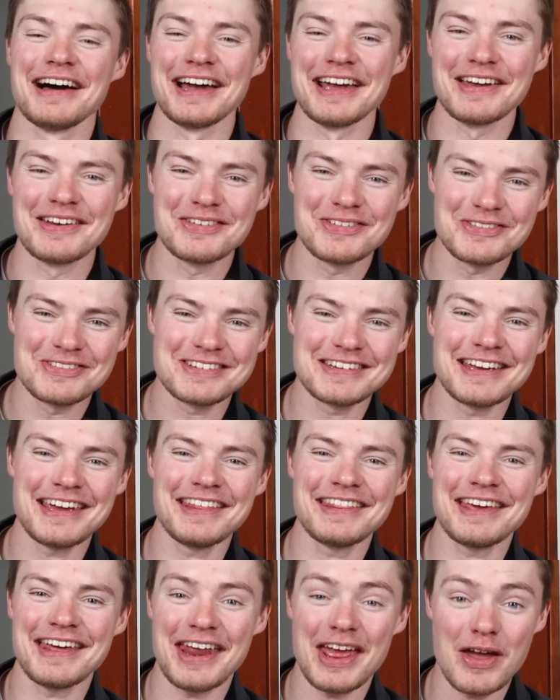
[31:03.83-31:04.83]
I
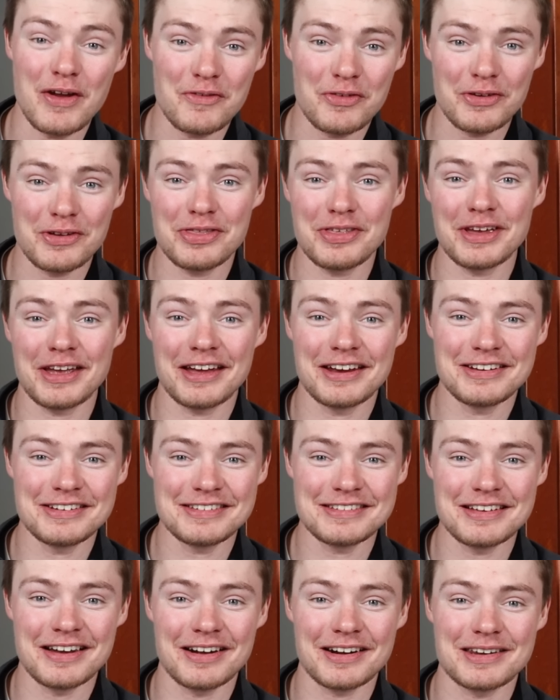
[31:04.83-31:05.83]
understand that everything I
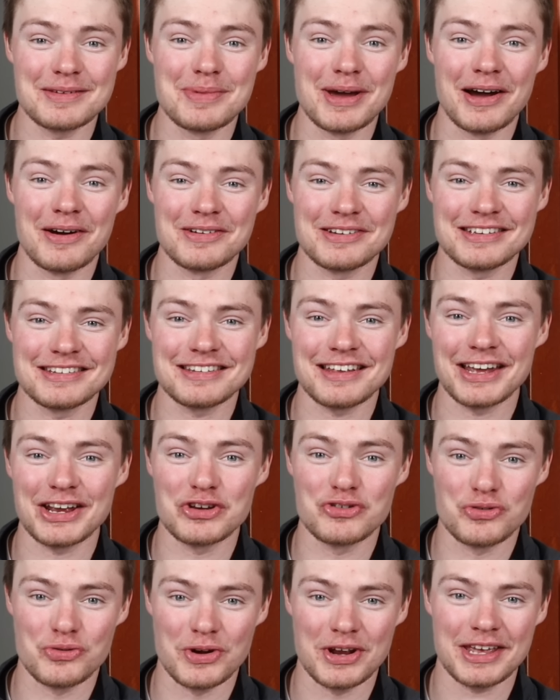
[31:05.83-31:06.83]
just talked about is
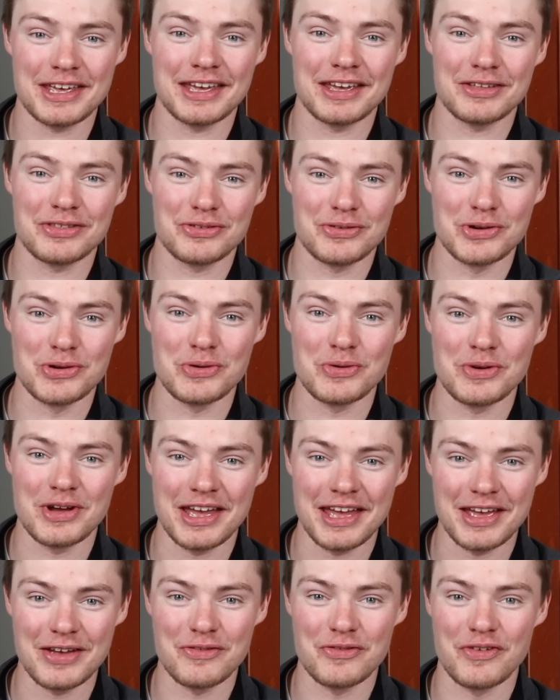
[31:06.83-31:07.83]
like drinking through
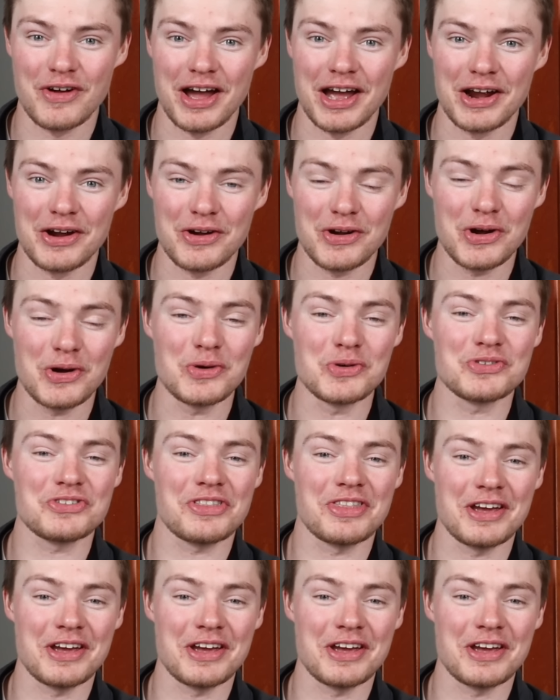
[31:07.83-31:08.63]
a fire hose.